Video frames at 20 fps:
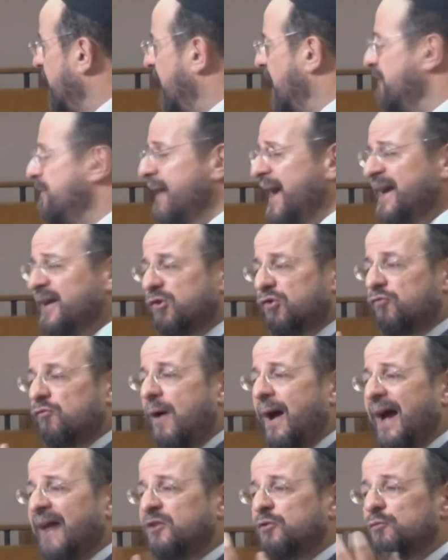and they
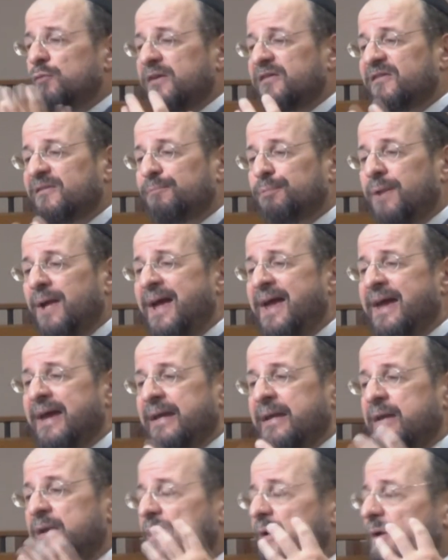try to
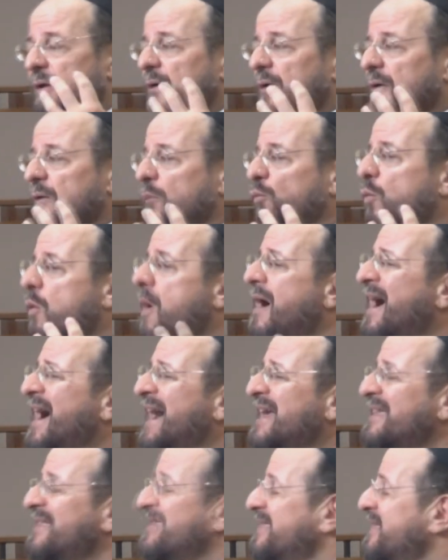explain why